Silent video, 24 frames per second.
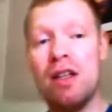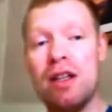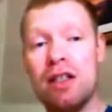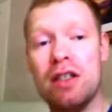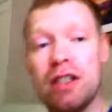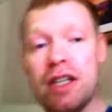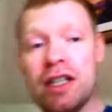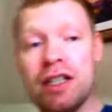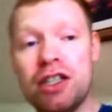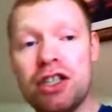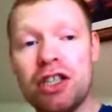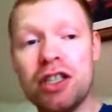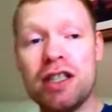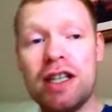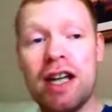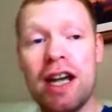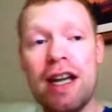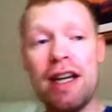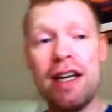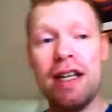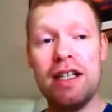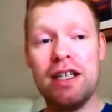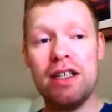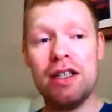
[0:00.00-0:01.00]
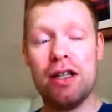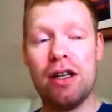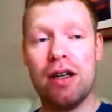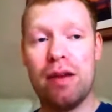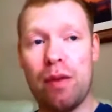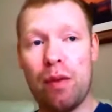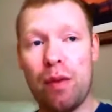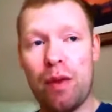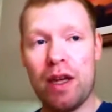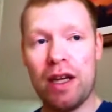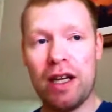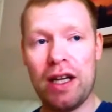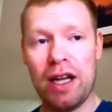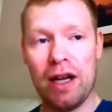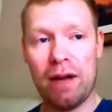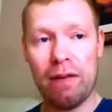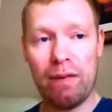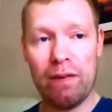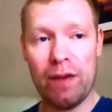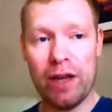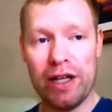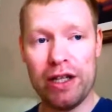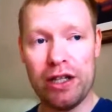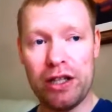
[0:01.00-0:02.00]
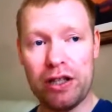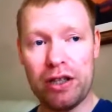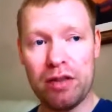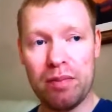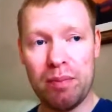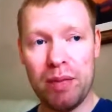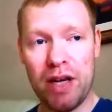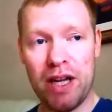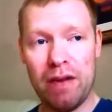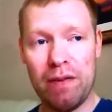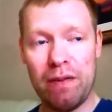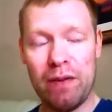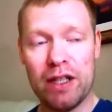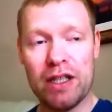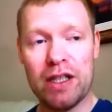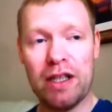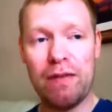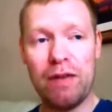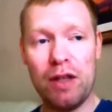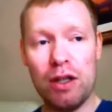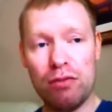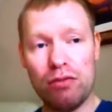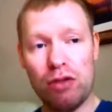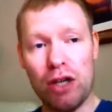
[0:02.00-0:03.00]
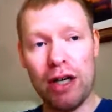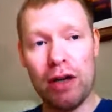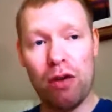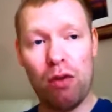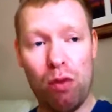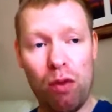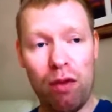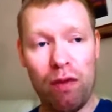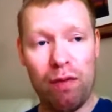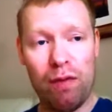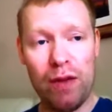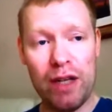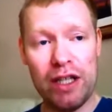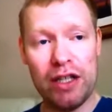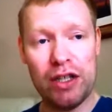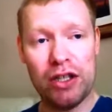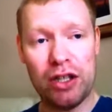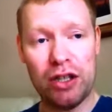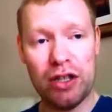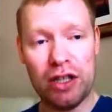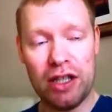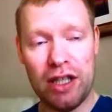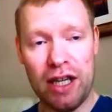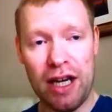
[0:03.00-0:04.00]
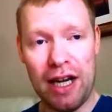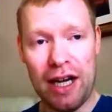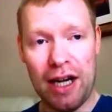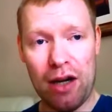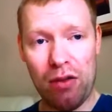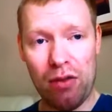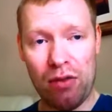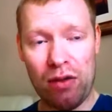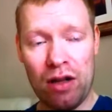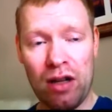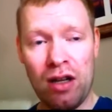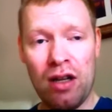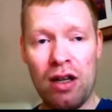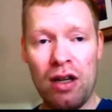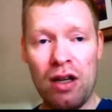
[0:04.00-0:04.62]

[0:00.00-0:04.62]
So it's just getting into thinking features and benefits. If you write all the features down